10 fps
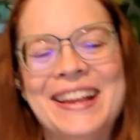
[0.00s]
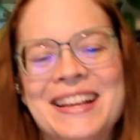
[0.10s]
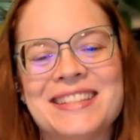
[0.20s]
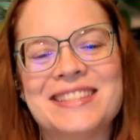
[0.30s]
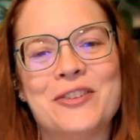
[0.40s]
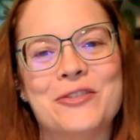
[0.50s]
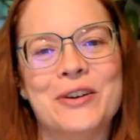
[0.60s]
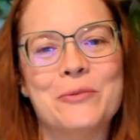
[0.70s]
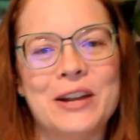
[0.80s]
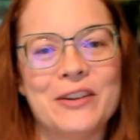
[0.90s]
So
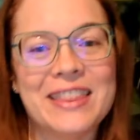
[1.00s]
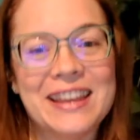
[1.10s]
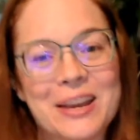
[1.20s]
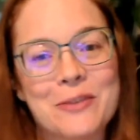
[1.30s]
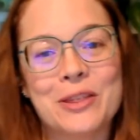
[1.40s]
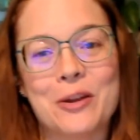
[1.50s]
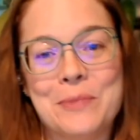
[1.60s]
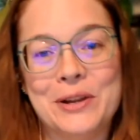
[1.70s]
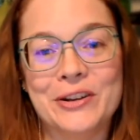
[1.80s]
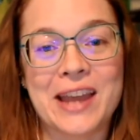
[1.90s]
we are thinking with our
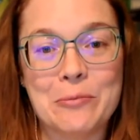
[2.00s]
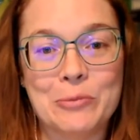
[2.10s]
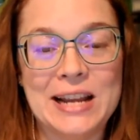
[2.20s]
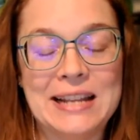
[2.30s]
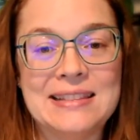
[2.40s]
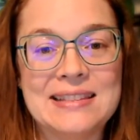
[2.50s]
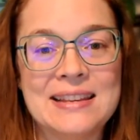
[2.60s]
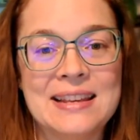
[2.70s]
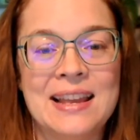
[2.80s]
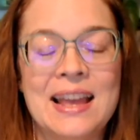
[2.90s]
meerkat brains.
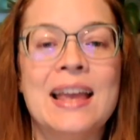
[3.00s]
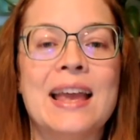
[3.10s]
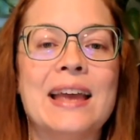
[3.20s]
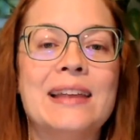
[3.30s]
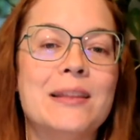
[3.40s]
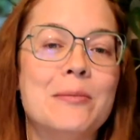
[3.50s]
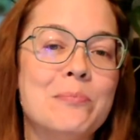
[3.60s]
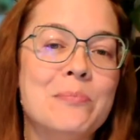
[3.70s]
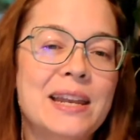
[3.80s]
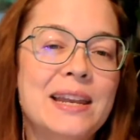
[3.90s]
And the
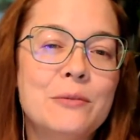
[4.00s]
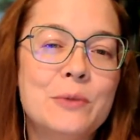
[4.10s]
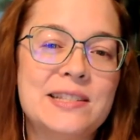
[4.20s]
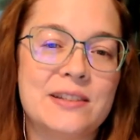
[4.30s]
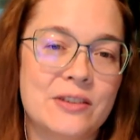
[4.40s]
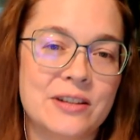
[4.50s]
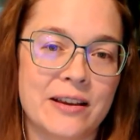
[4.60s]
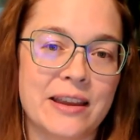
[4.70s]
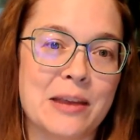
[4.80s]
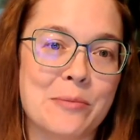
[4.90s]
minute we start
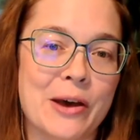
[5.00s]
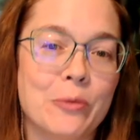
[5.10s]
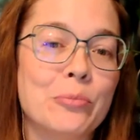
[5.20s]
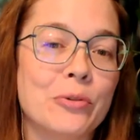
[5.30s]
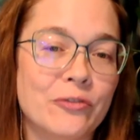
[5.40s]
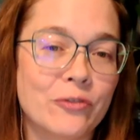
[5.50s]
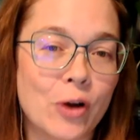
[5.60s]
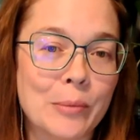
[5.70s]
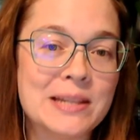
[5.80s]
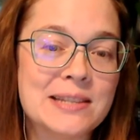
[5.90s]
talking about
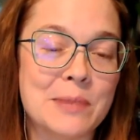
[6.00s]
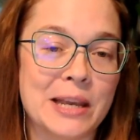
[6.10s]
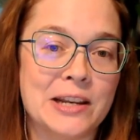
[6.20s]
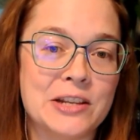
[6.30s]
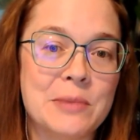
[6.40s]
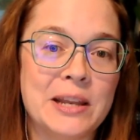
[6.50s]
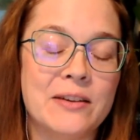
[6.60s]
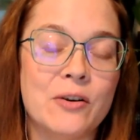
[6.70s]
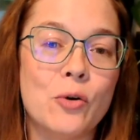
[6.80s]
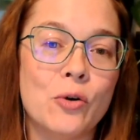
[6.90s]
performance management
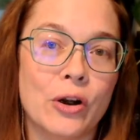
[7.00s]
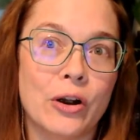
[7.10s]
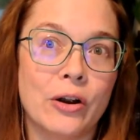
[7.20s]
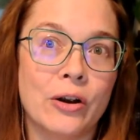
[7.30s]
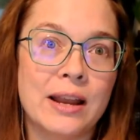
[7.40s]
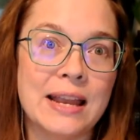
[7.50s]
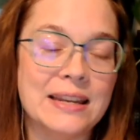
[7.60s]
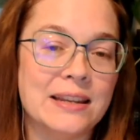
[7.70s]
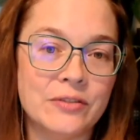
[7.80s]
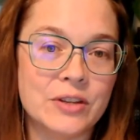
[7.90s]
or
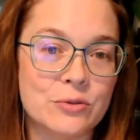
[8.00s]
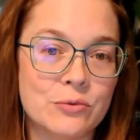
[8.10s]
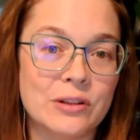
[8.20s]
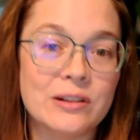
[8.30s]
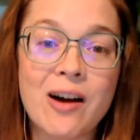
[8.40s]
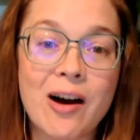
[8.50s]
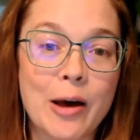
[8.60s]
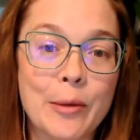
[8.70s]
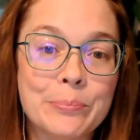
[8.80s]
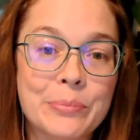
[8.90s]
individual
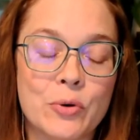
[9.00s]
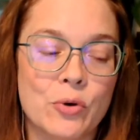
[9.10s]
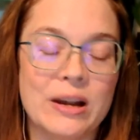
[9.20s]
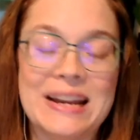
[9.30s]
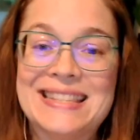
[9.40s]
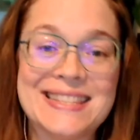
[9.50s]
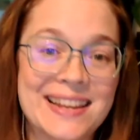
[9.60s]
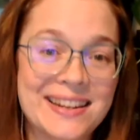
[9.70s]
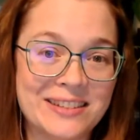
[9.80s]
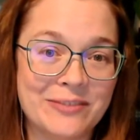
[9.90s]
comp or
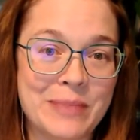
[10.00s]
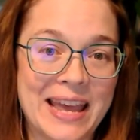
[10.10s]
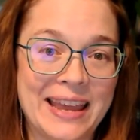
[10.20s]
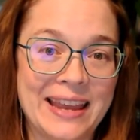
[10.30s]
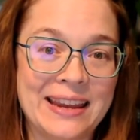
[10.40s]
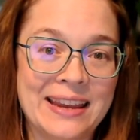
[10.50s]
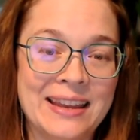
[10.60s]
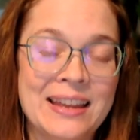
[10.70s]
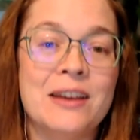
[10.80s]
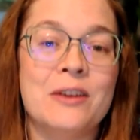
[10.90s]
incentive pay,
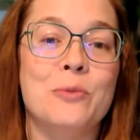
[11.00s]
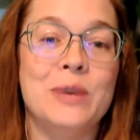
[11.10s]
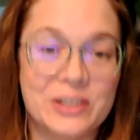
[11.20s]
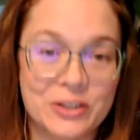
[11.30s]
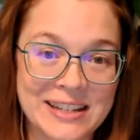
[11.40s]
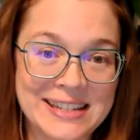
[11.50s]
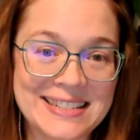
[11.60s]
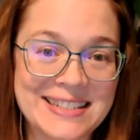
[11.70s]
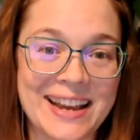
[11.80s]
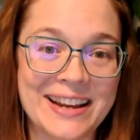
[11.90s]
we turn into
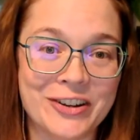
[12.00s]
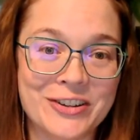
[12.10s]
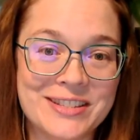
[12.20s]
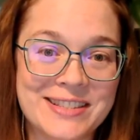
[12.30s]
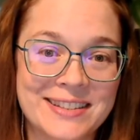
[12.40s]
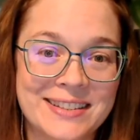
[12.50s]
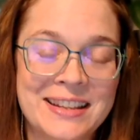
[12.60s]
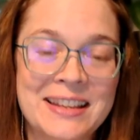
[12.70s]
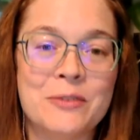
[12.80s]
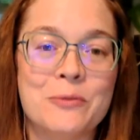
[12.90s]
tigers.
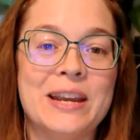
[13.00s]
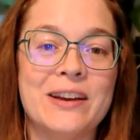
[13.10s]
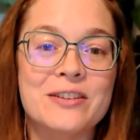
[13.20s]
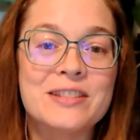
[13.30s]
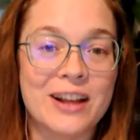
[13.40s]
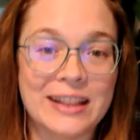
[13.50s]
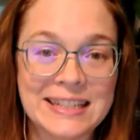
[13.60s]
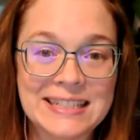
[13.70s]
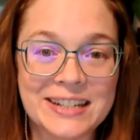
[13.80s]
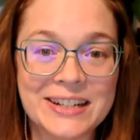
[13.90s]
We are
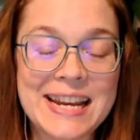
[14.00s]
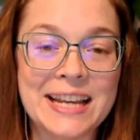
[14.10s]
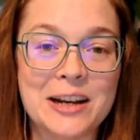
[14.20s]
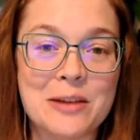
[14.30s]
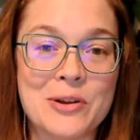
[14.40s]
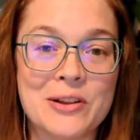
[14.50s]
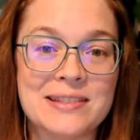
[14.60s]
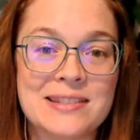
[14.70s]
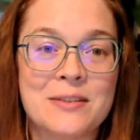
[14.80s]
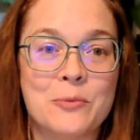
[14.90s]
solitary
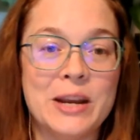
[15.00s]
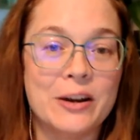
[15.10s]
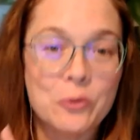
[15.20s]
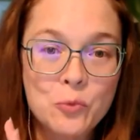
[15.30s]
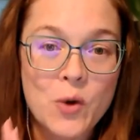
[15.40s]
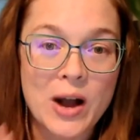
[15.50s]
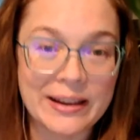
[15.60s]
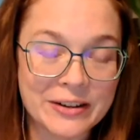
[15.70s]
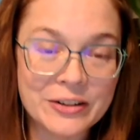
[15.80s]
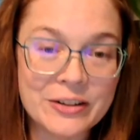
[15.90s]
animals. We are
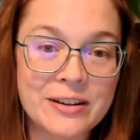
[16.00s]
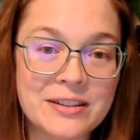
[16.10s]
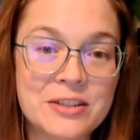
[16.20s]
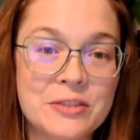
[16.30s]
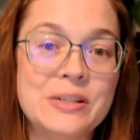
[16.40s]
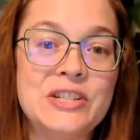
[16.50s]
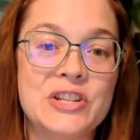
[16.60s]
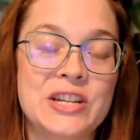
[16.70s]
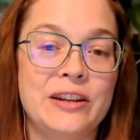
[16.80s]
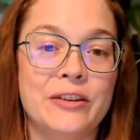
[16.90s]
wired to
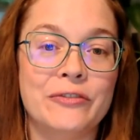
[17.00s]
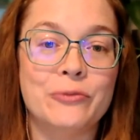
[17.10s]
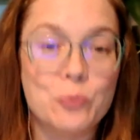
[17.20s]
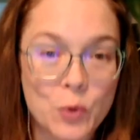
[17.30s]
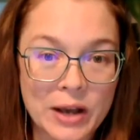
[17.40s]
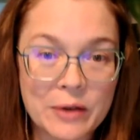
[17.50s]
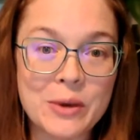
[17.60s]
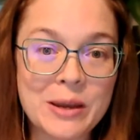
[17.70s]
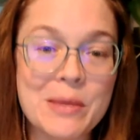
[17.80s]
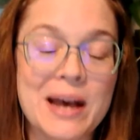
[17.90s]
achieve what
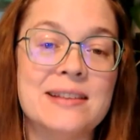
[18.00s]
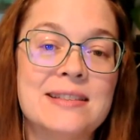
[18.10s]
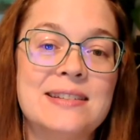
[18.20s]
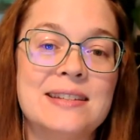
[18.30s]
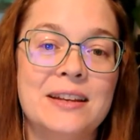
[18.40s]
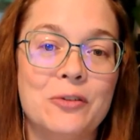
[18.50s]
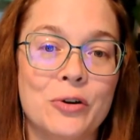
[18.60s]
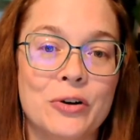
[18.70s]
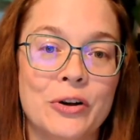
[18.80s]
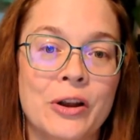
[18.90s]
we must in
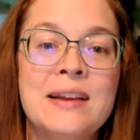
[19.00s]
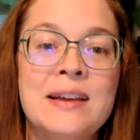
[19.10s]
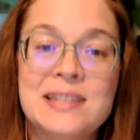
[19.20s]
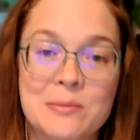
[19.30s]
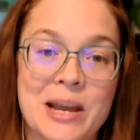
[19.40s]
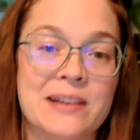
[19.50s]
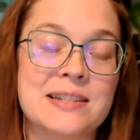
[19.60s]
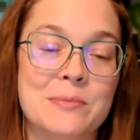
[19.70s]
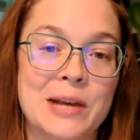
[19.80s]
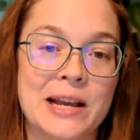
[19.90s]
order to
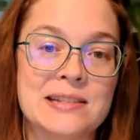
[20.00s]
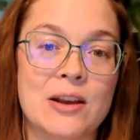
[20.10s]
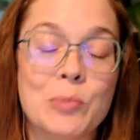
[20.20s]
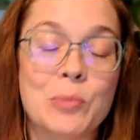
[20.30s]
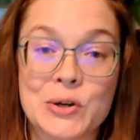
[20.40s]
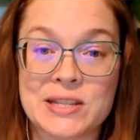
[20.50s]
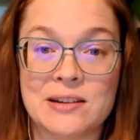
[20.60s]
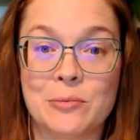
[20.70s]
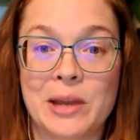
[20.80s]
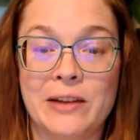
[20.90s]
maximize our
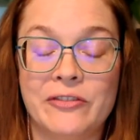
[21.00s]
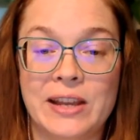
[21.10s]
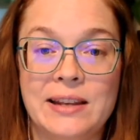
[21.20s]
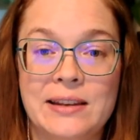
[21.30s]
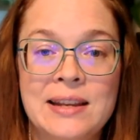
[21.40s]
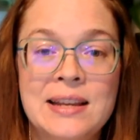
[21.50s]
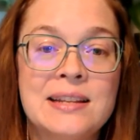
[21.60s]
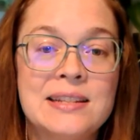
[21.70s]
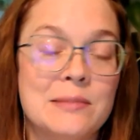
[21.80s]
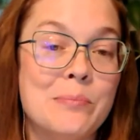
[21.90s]
personal benefit,
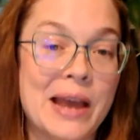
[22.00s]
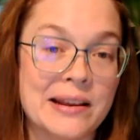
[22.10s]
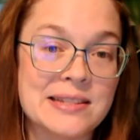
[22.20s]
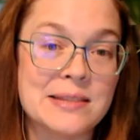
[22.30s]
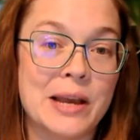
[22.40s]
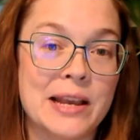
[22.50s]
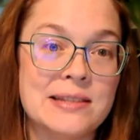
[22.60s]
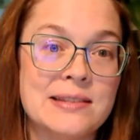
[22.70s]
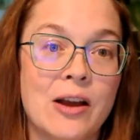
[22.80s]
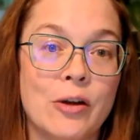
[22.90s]
to
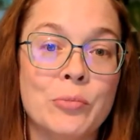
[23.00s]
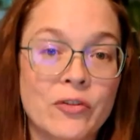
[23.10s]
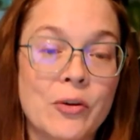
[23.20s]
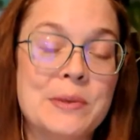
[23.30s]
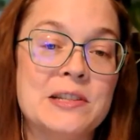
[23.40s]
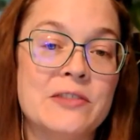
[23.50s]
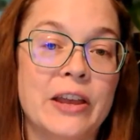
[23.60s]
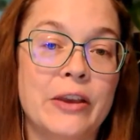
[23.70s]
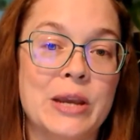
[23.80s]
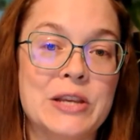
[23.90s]
maximize our performance
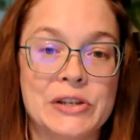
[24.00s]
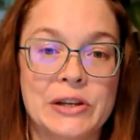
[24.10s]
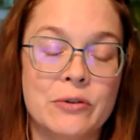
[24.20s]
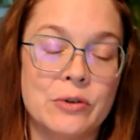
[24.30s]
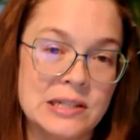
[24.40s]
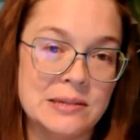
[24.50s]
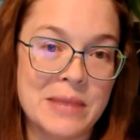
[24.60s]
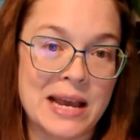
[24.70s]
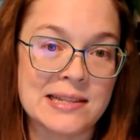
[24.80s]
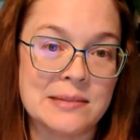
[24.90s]
evaluation, or to
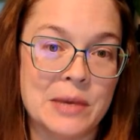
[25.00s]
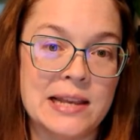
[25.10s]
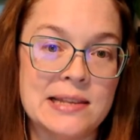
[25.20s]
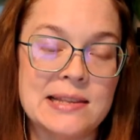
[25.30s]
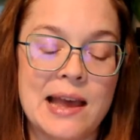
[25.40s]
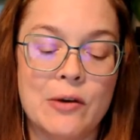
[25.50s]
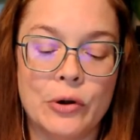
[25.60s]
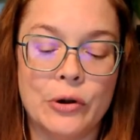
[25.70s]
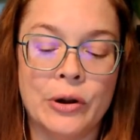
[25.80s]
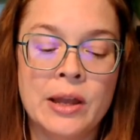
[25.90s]
maximize
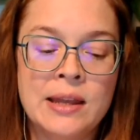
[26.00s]
our